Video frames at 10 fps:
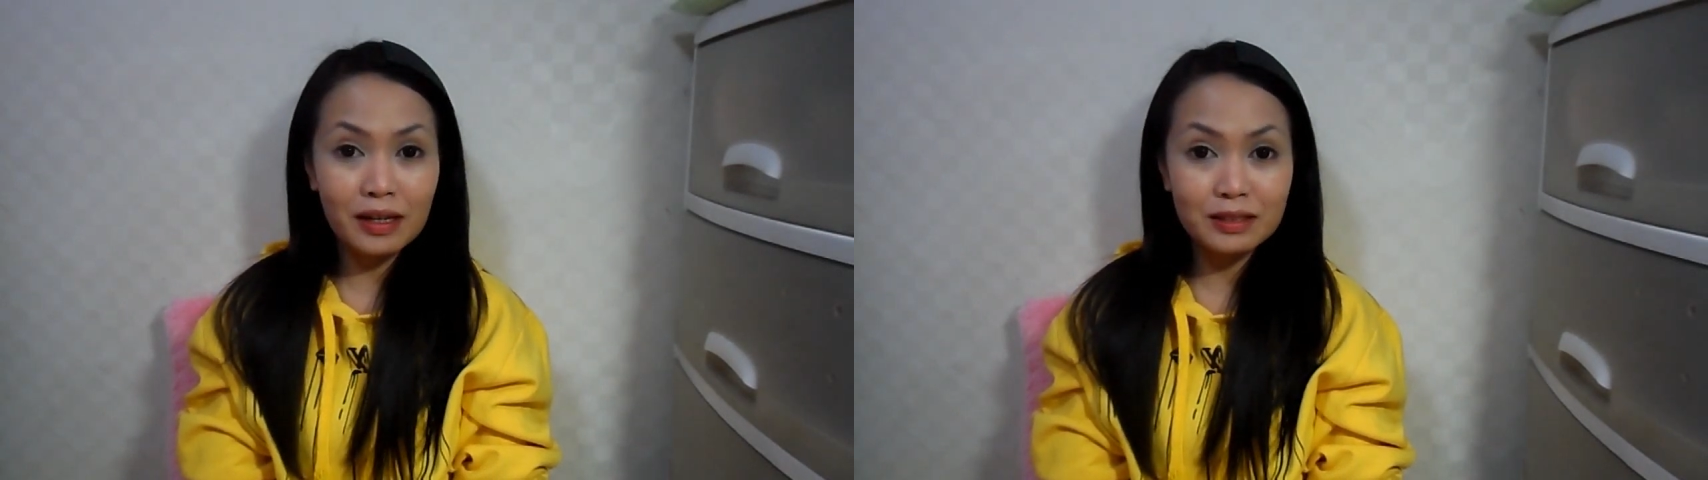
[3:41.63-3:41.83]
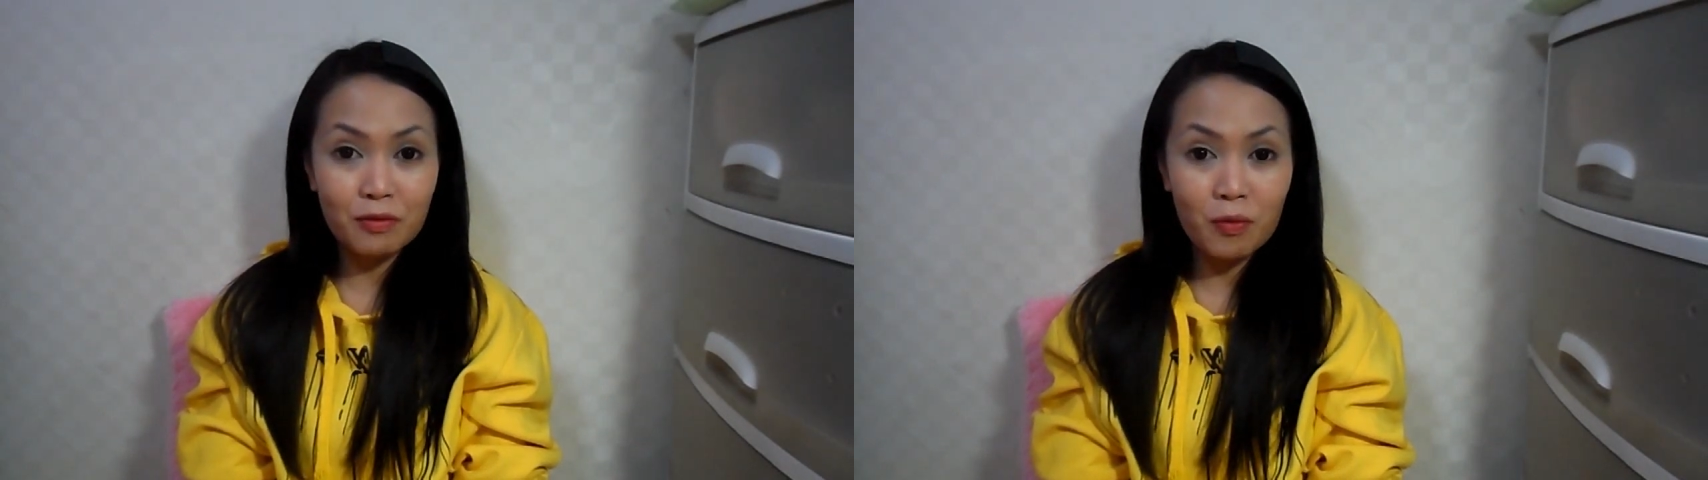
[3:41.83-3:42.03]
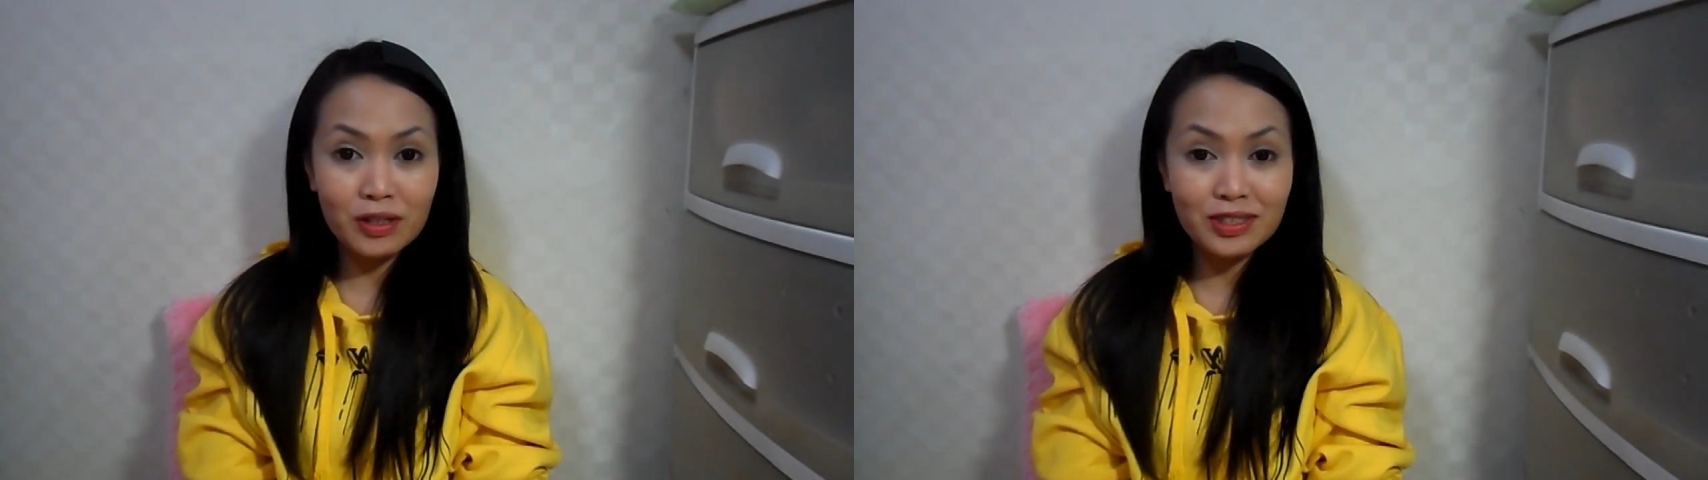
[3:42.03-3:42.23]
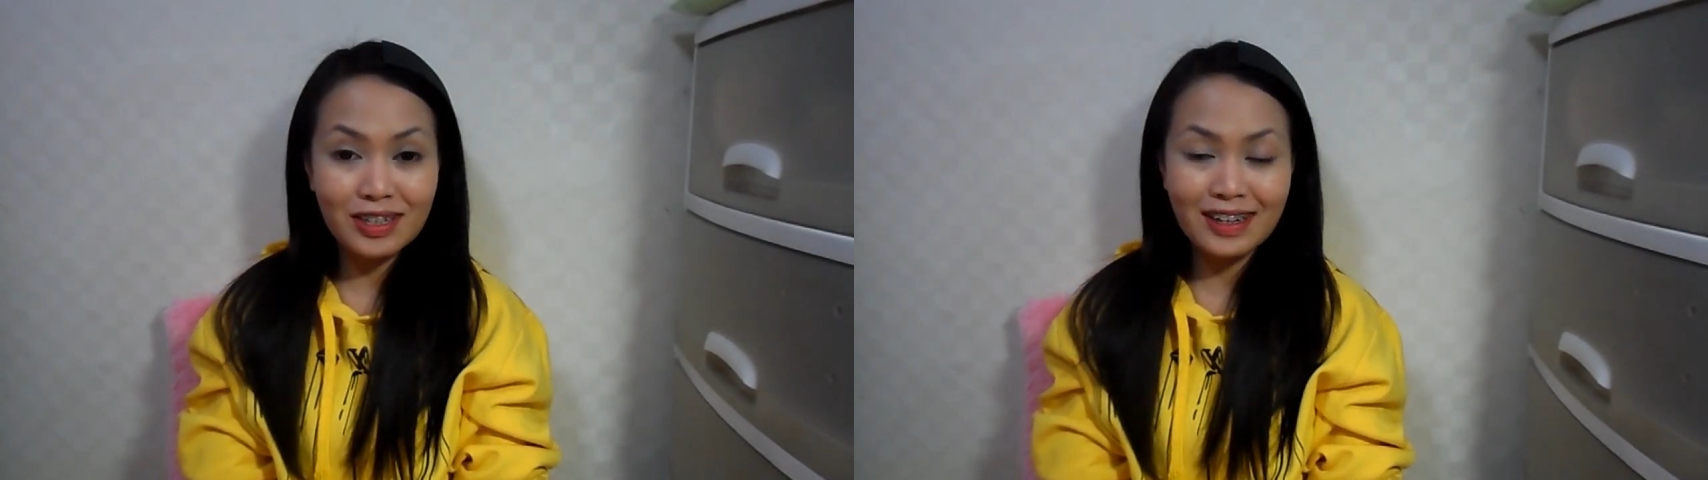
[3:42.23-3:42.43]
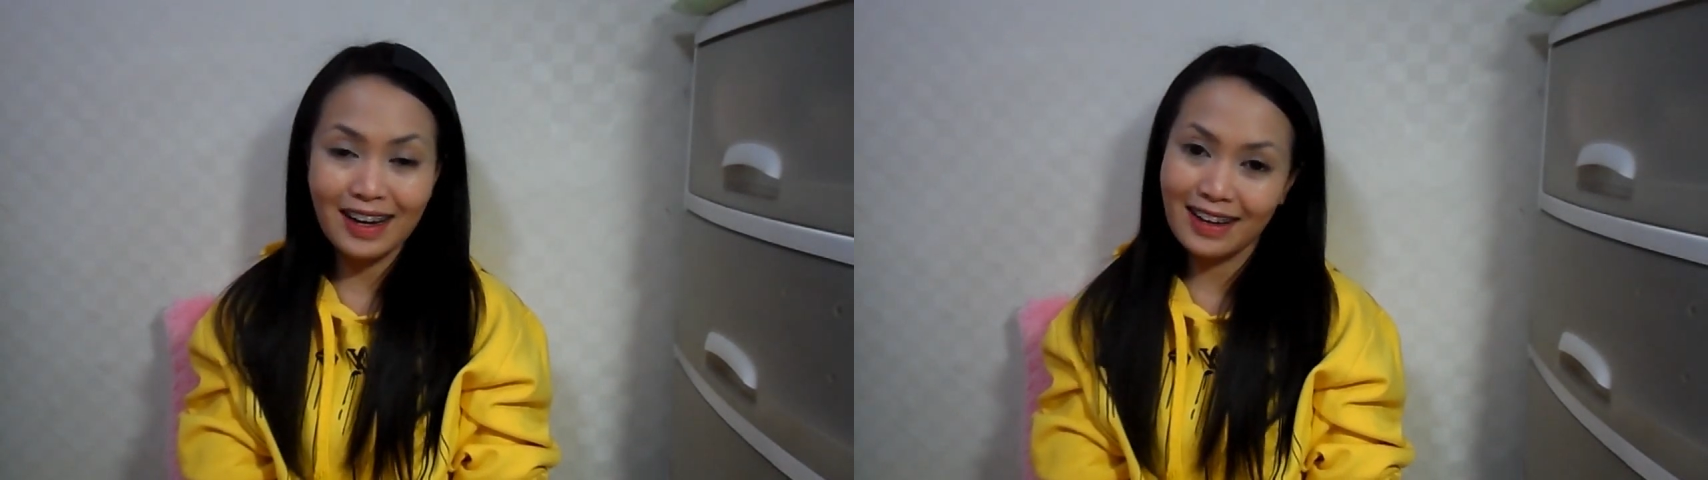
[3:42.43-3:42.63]
you guys for
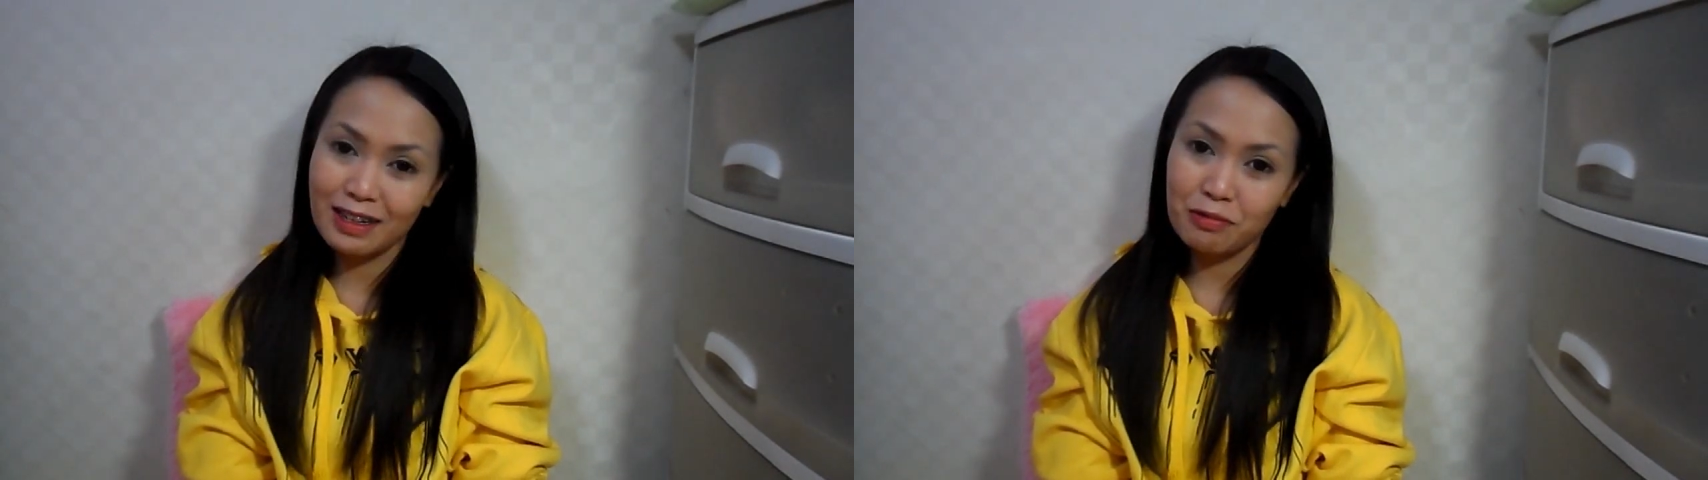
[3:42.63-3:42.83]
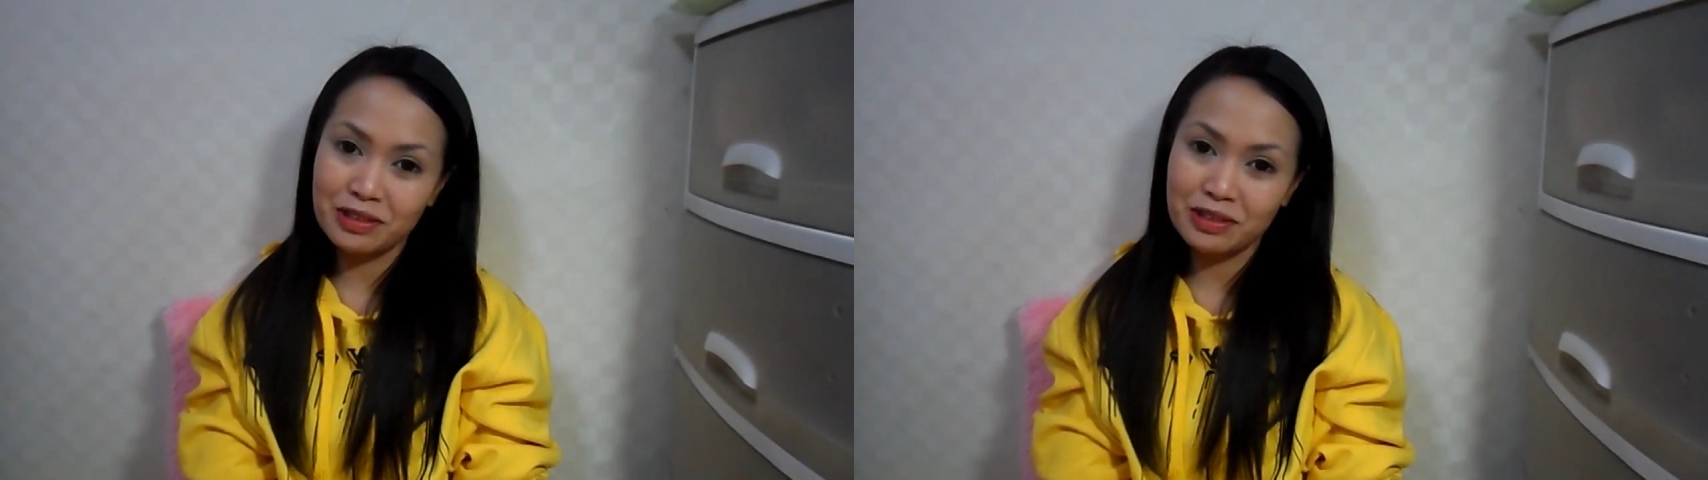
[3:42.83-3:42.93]
watching and I